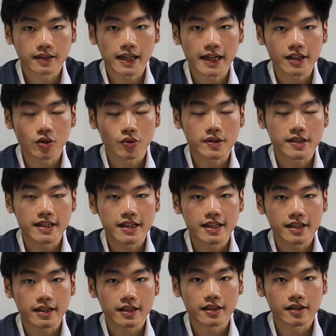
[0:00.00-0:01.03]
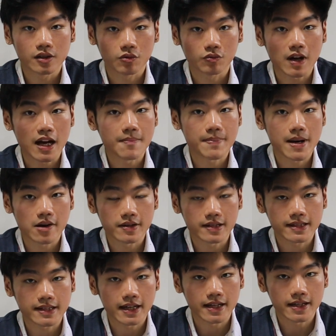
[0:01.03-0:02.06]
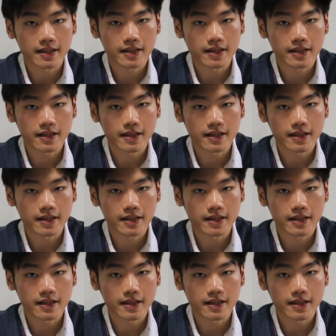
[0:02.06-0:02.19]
diagnosing the right parasite